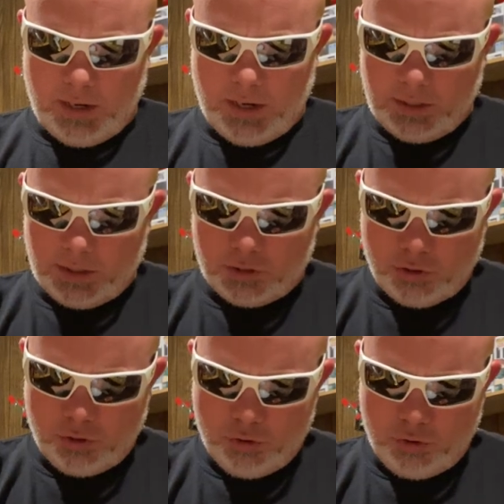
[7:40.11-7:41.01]
into
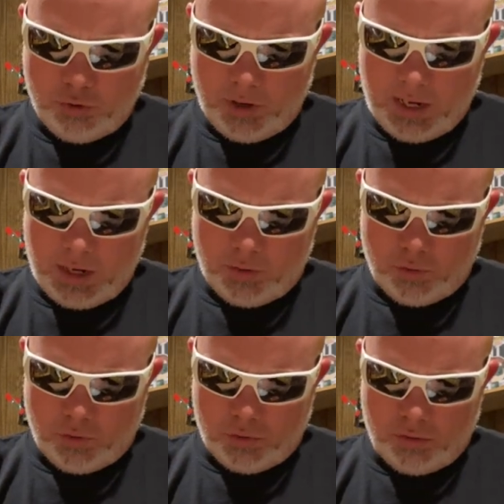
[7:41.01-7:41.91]
two
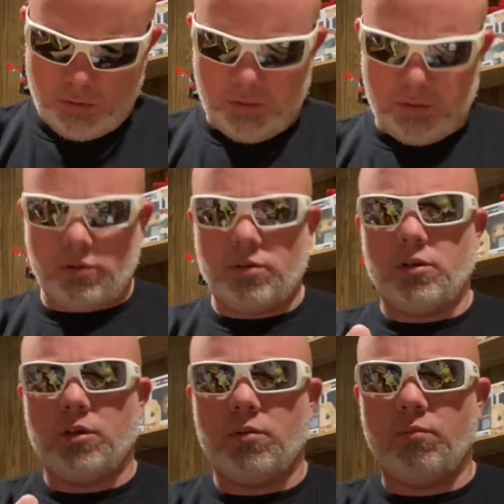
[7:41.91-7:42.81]
equal
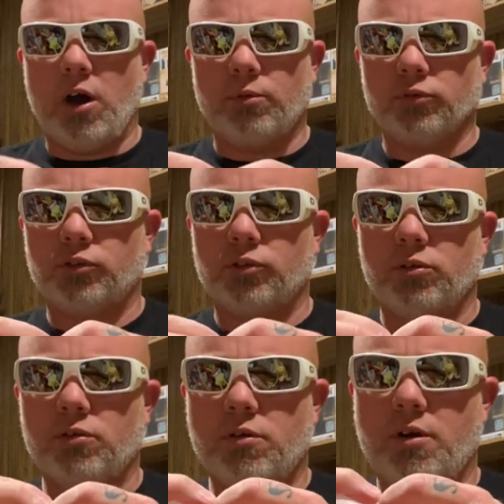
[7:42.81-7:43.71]
bubbles,
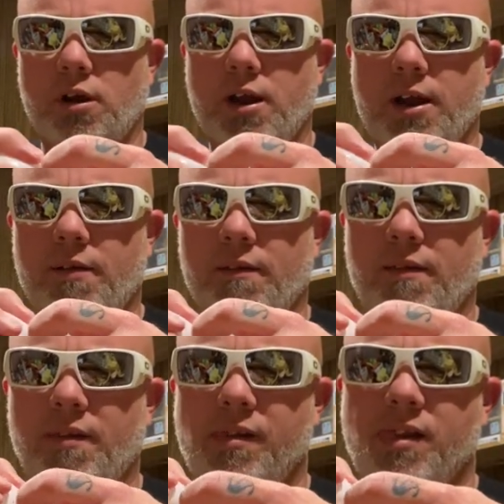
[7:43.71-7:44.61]
all right?
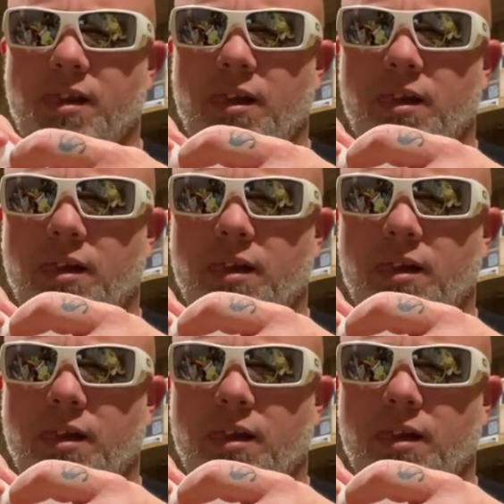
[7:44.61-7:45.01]
Mm.